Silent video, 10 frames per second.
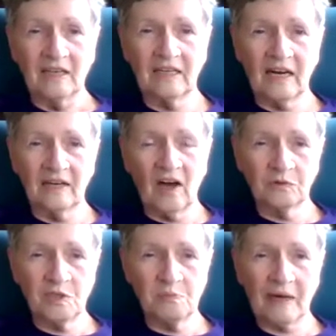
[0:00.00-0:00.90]
Did I not
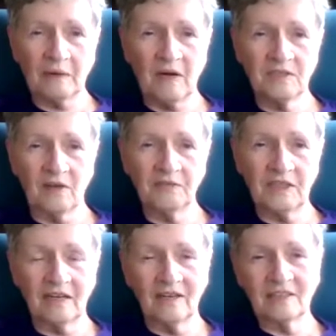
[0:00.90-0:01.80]
respect myself?
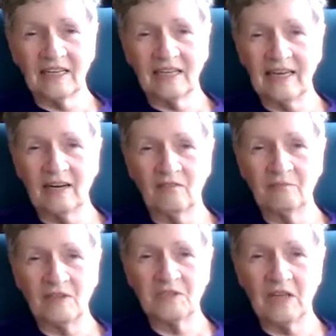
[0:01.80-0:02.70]
Did I not take care
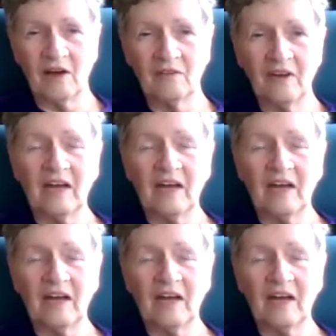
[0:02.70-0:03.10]
of myself?